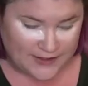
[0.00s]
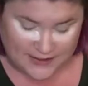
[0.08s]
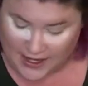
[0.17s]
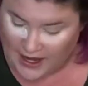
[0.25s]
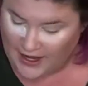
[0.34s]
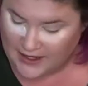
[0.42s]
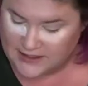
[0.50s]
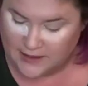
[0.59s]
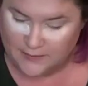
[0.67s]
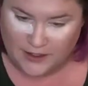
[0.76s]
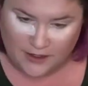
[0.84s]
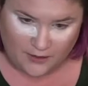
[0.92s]
sides,
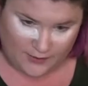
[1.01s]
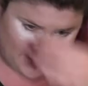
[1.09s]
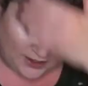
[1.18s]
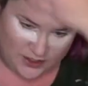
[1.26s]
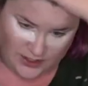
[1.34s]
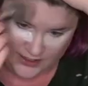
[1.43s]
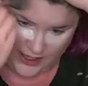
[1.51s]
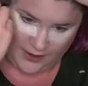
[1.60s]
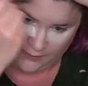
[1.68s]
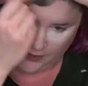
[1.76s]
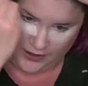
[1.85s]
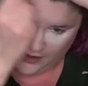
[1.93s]
I'm gonna go in and just kind
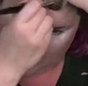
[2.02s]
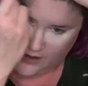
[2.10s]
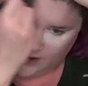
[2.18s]
of put